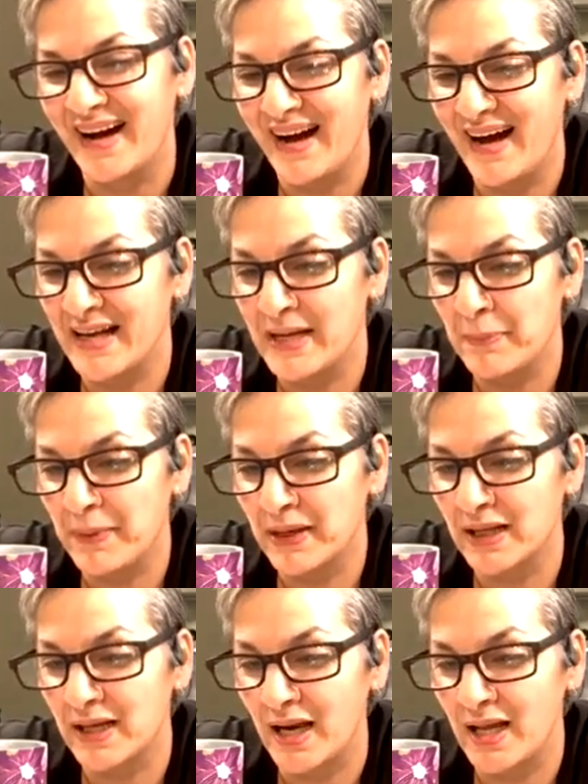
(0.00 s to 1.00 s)
Hay que
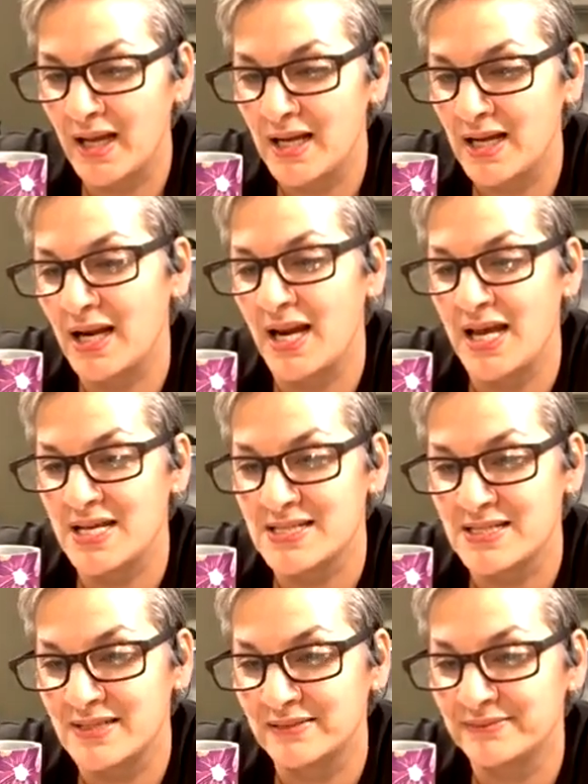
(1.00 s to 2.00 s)
practicar el
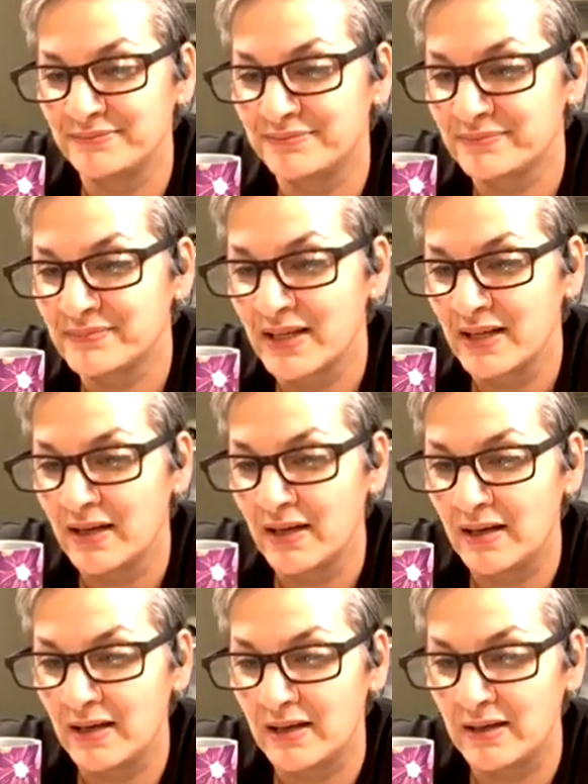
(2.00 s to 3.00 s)
inglés.
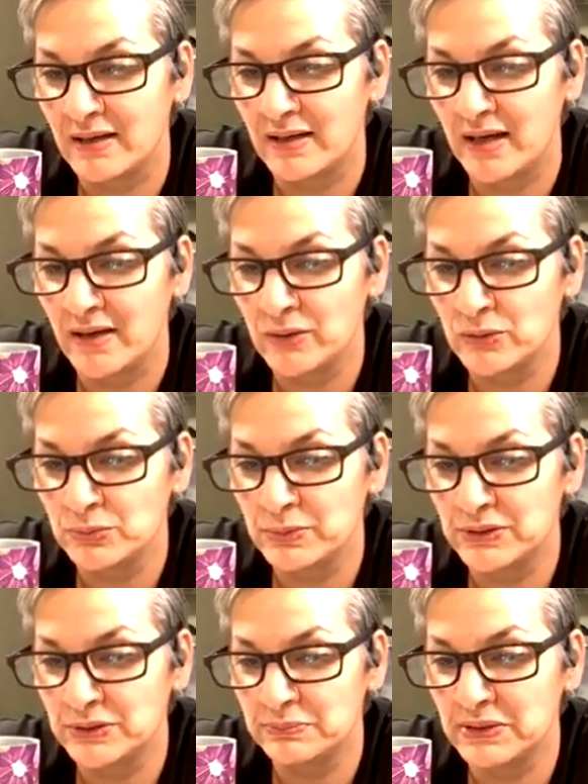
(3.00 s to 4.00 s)
I
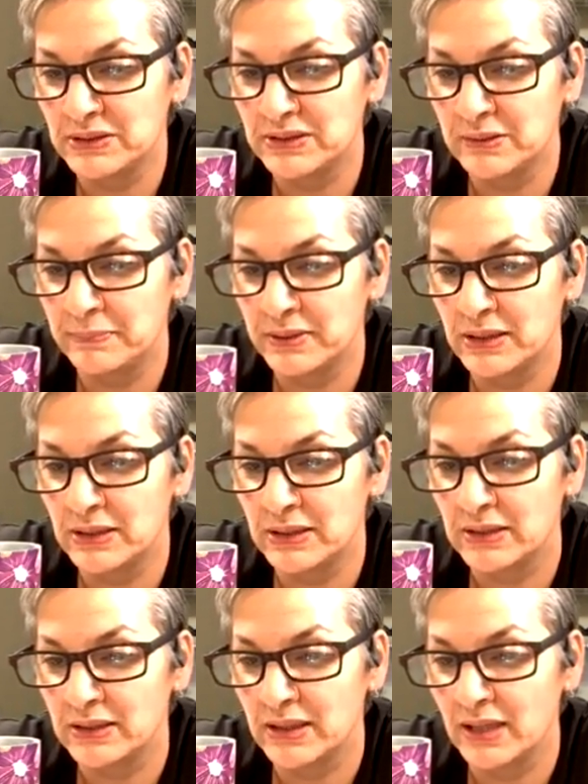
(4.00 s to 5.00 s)
always miss the
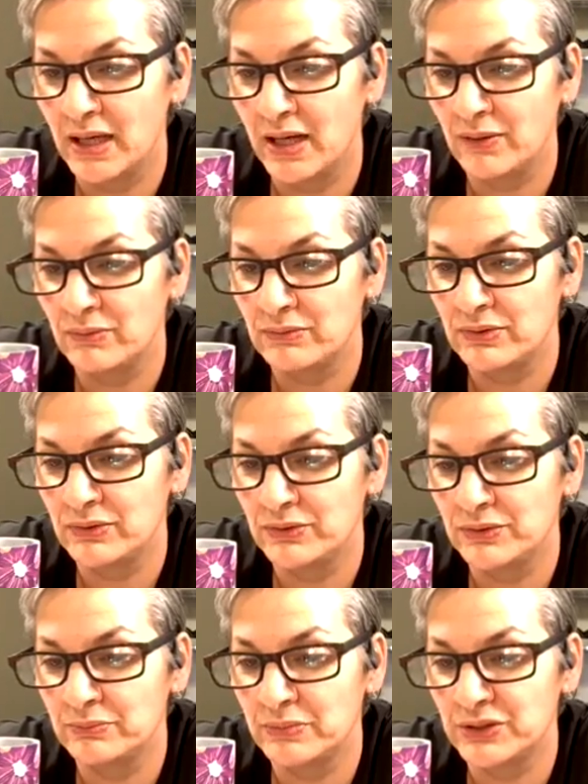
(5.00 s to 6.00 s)
beginning. How do
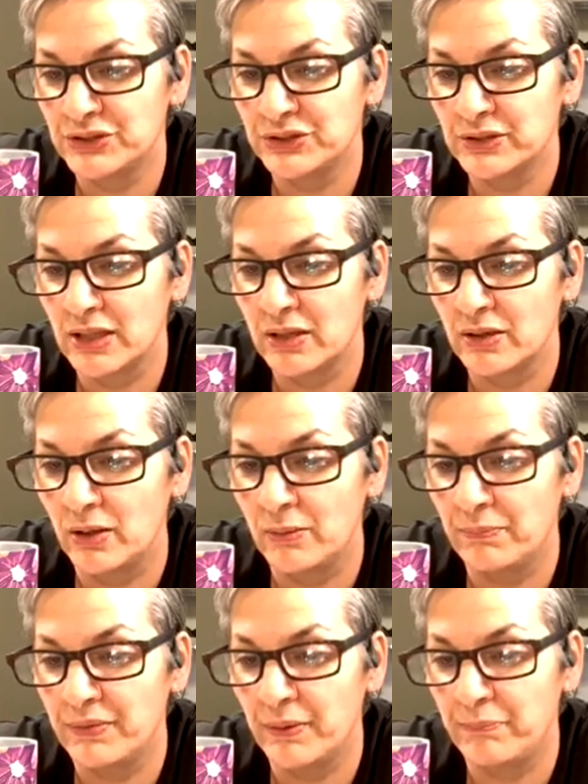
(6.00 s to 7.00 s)
you measure the
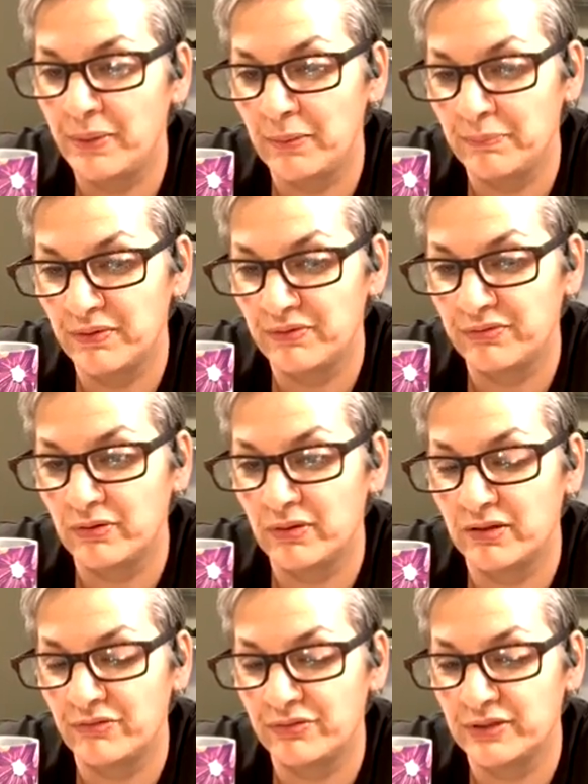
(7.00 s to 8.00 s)
cup, the paper for
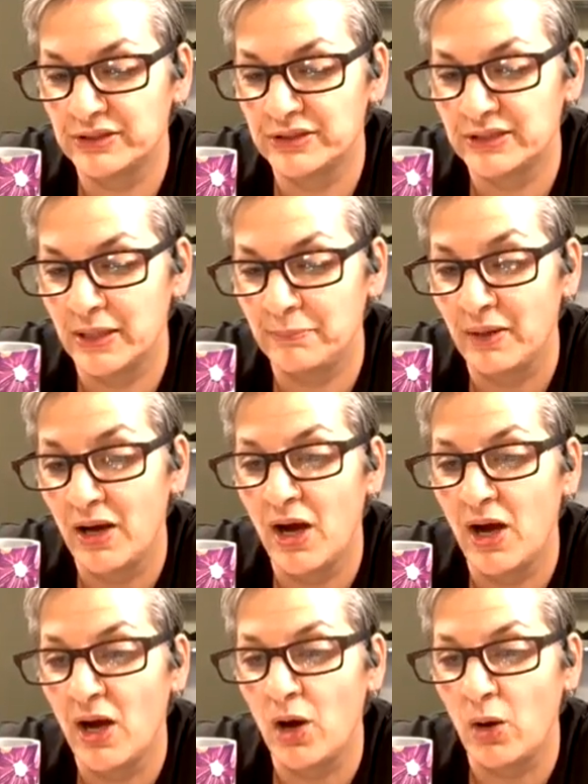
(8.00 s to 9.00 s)
the first step?
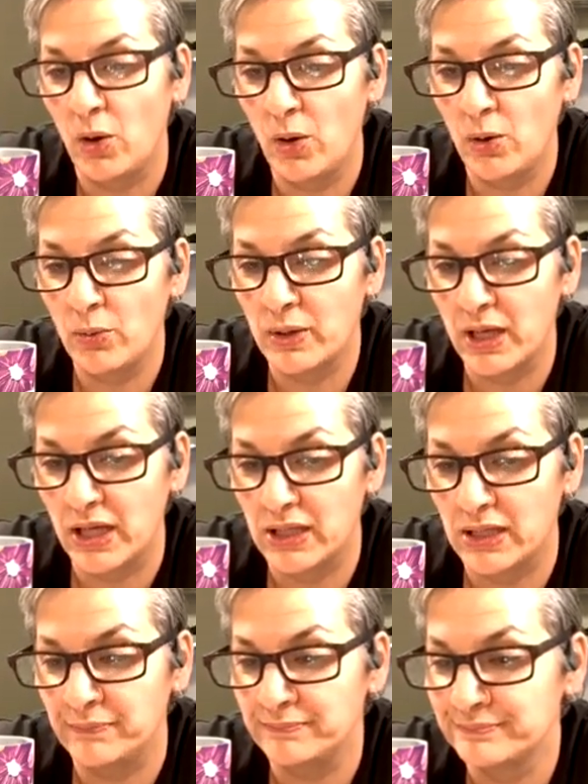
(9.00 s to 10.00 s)
Oh,
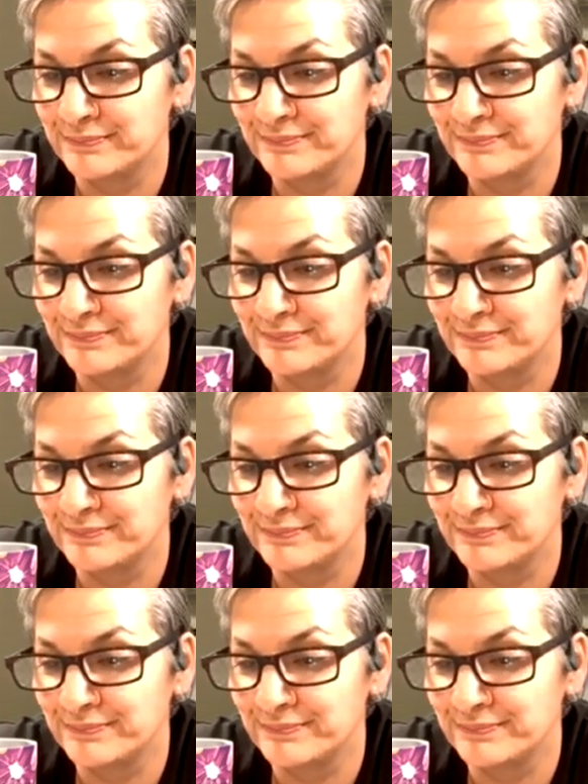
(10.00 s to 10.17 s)
Katie.